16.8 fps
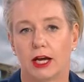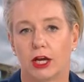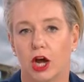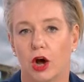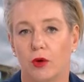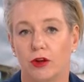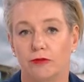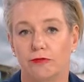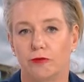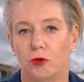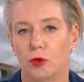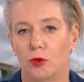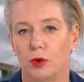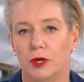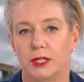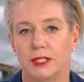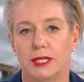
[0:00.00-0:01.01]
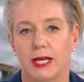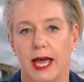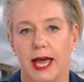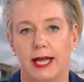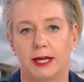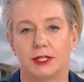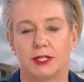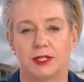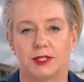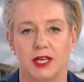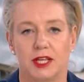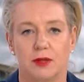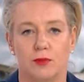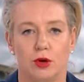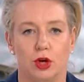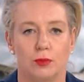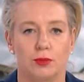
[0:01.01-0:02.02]
going forward. And to see
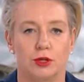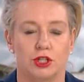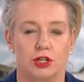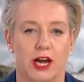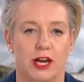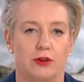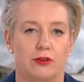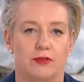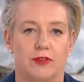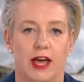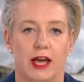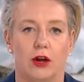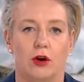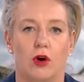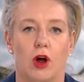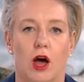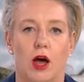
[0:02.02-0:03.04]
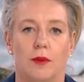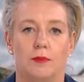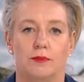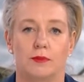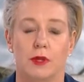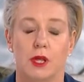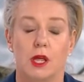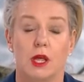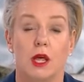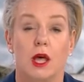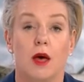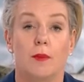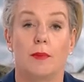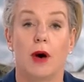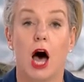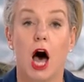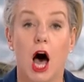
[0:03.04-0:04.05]
the perpetrator of that crime
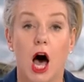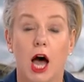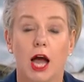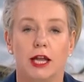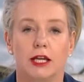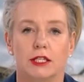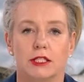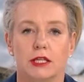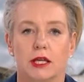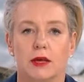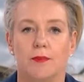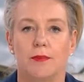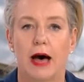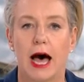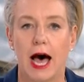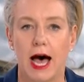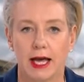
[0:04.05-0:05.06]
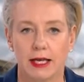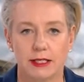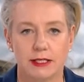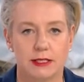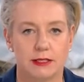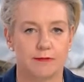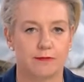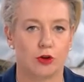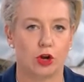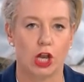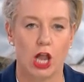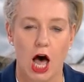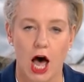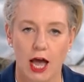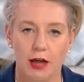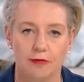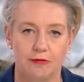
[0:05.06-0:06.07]
behind bars for
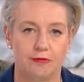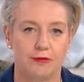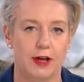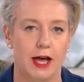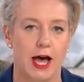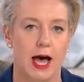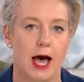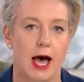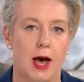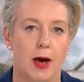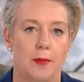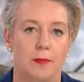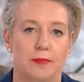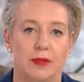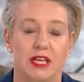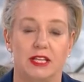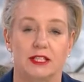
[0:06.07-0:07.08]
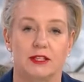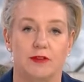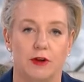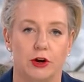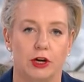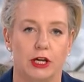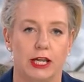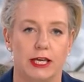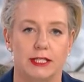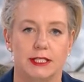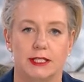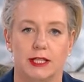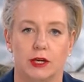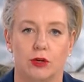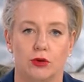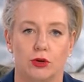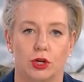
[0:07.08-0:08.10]
life is the very least
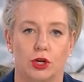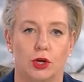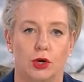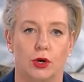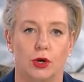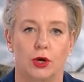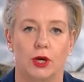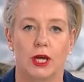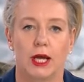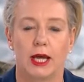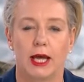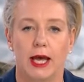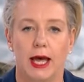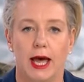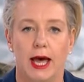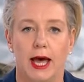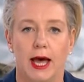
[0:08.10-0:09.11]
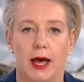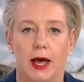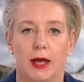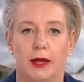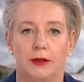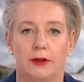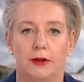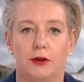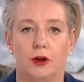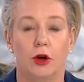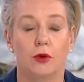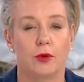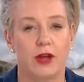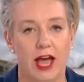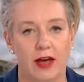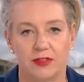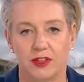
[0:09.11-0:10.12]
that could occur.
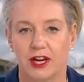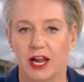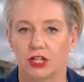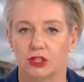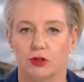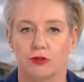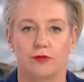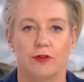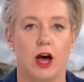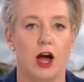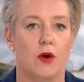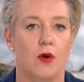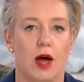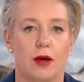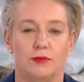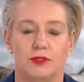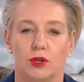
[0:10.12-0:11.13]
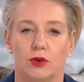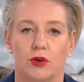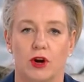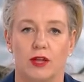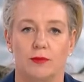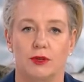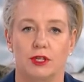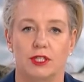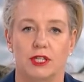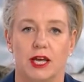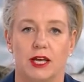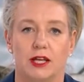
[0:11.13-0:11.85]
We had the National Firearms Agreement,